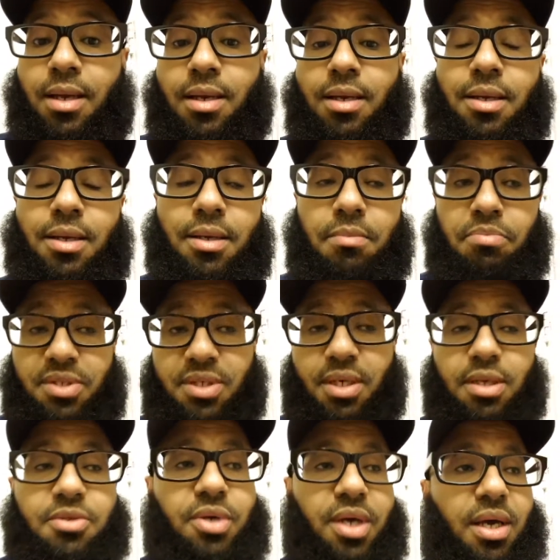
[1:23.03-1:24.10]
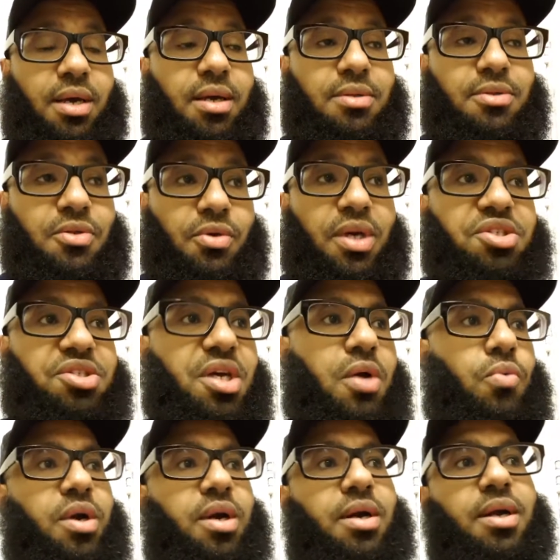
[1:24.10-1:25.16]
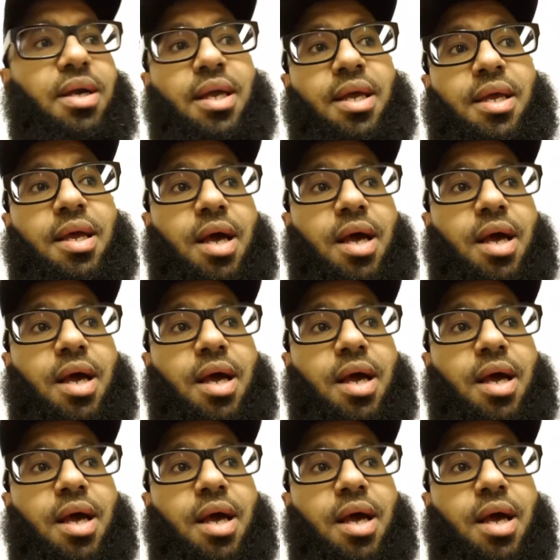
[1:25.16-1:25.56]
in particular to Isha, where